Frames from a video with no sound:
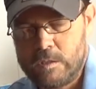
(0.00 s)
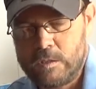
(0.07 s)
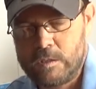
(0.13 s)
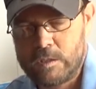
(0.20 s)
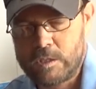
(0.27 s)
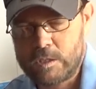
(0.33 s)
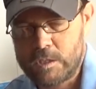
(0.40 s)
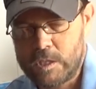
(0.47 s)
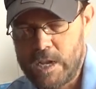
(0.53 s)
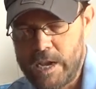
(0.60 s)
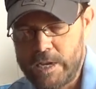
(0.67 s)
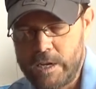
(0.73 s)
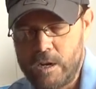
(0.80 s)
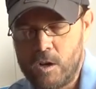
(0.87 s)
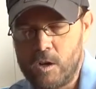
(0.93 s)
slide
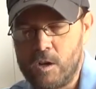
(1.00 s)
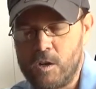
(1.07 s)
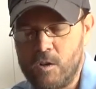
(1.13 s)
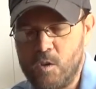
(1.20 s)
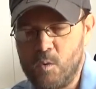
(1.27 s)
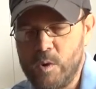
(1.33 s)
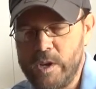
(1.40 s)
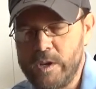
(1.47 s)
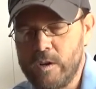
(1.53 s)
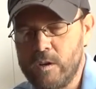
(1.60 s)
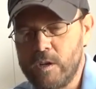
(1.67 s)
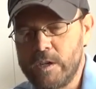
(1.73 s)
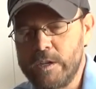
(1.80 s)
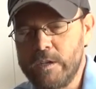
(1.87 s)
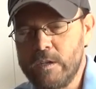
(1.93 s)
it all the way
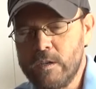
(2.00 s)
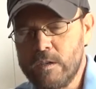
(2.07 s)
on